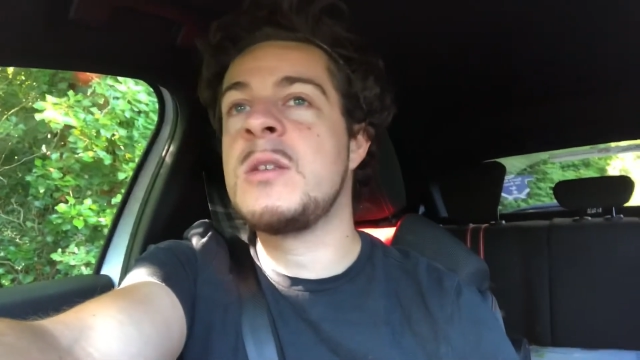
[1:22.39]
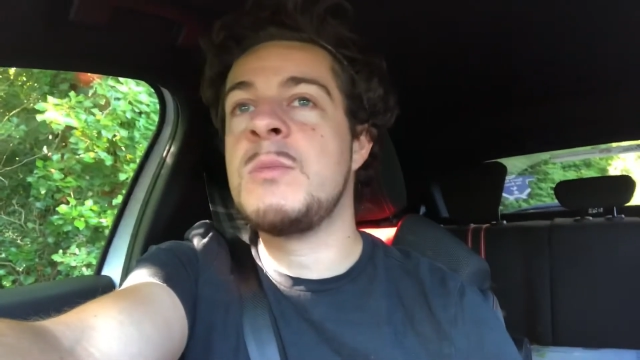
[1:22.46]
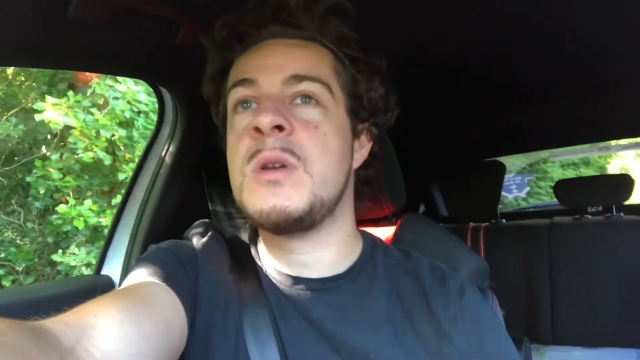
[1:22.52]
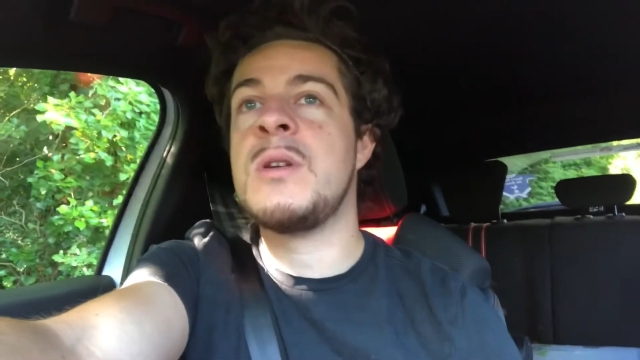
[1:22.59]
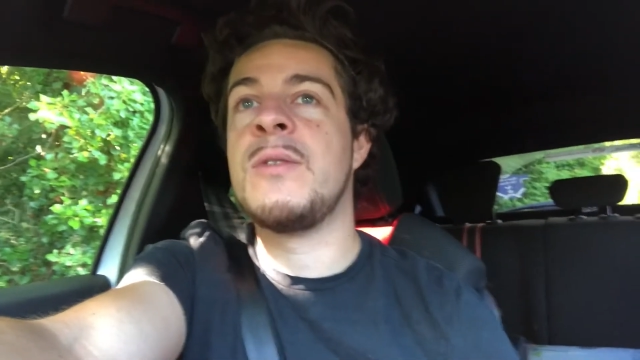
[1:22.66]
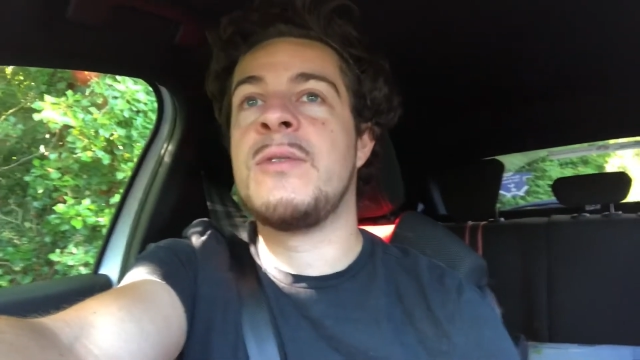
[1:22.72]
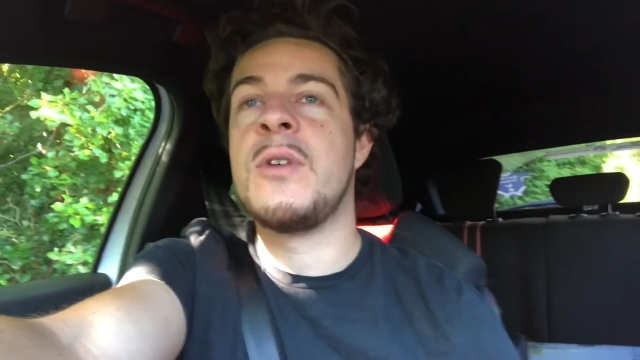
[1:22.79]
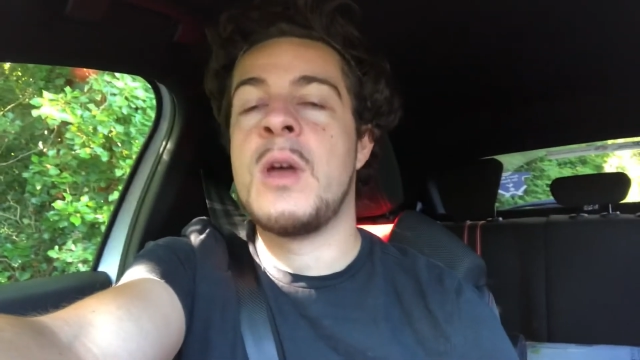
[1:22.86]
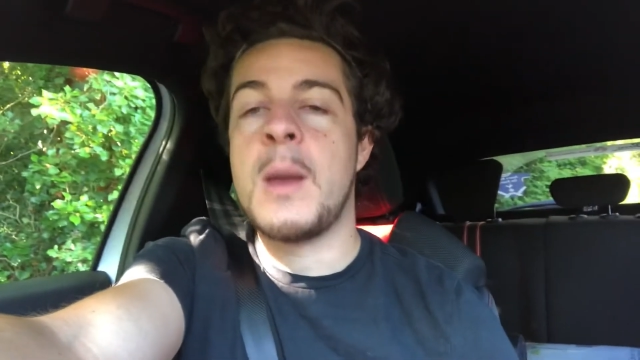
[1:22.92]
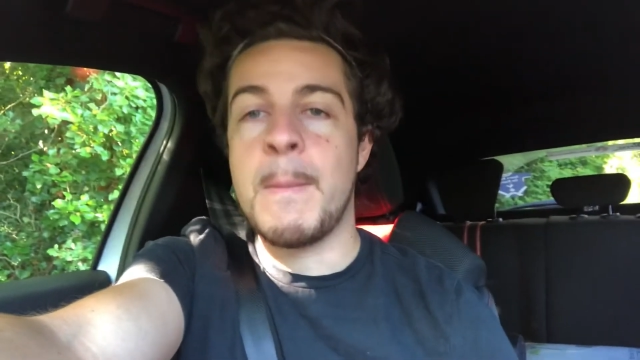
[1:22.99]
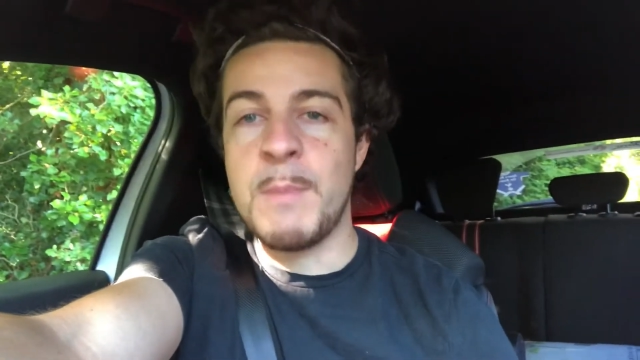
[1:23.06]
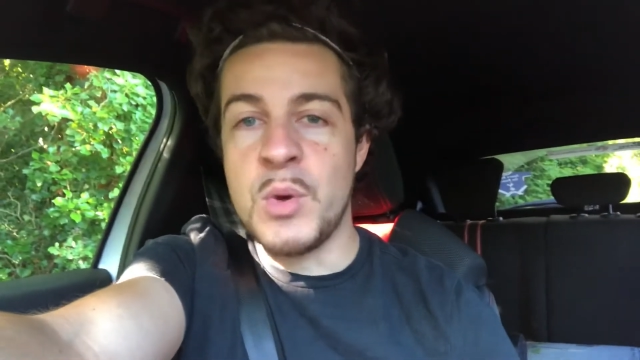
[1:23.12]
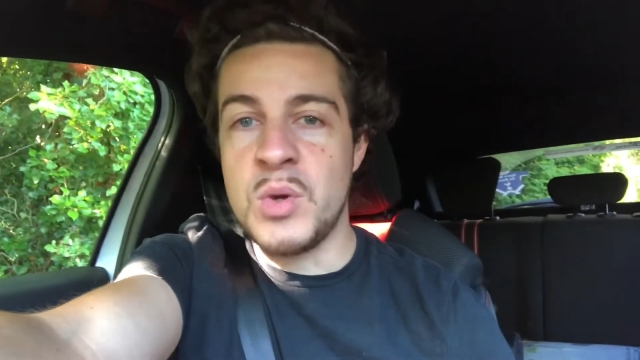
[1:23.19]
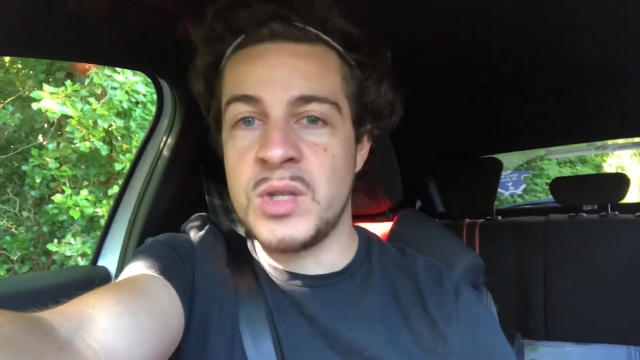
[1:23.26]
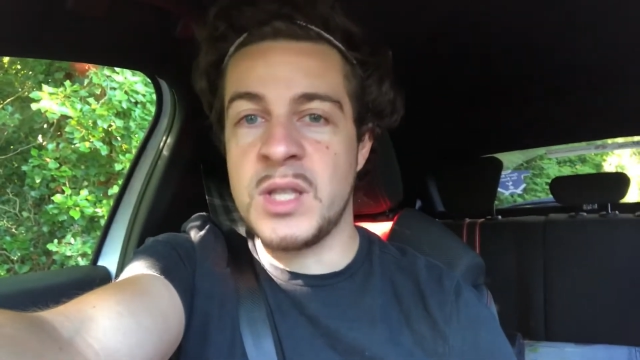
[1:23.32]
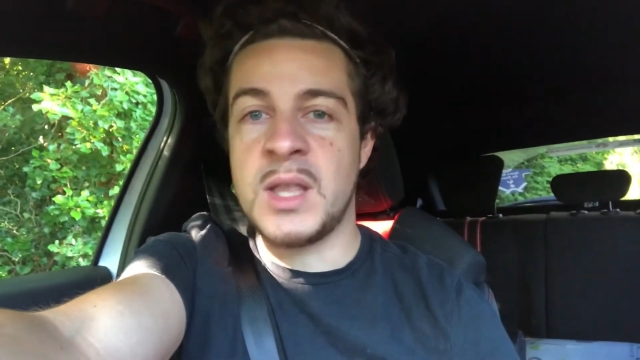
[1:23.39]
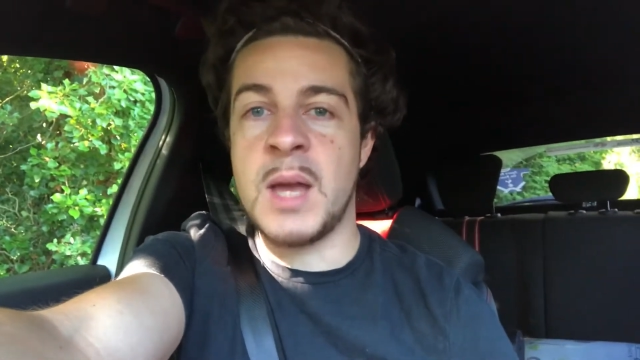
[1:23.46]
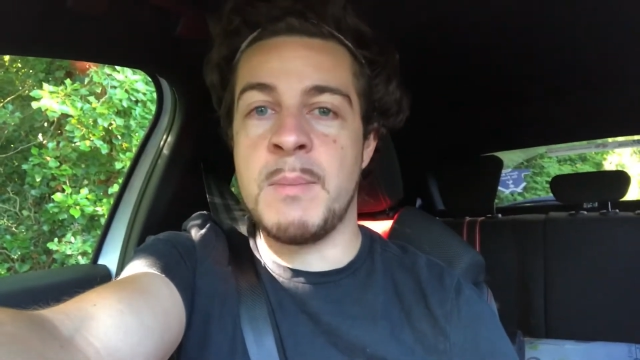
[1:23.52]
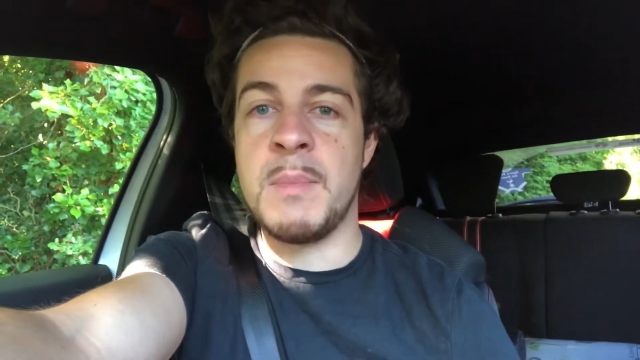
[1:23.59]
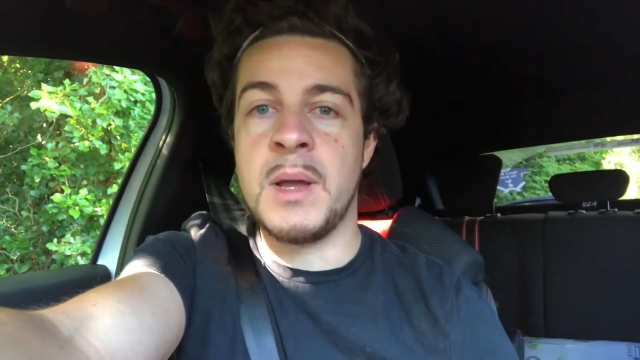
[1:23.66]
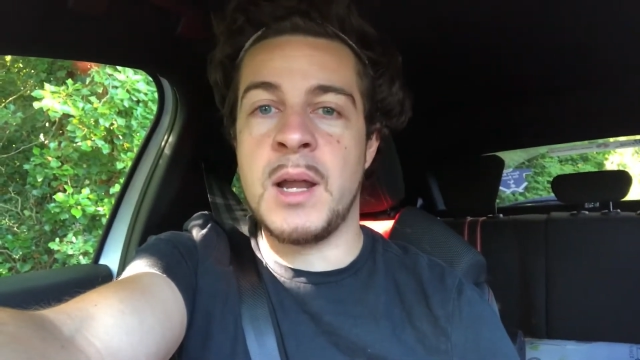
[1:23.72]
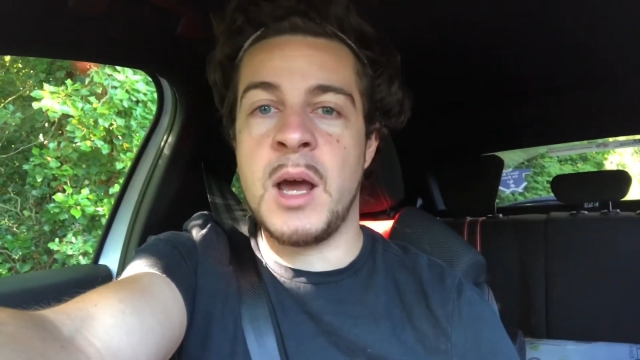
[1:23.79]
me of Moussa Dembele.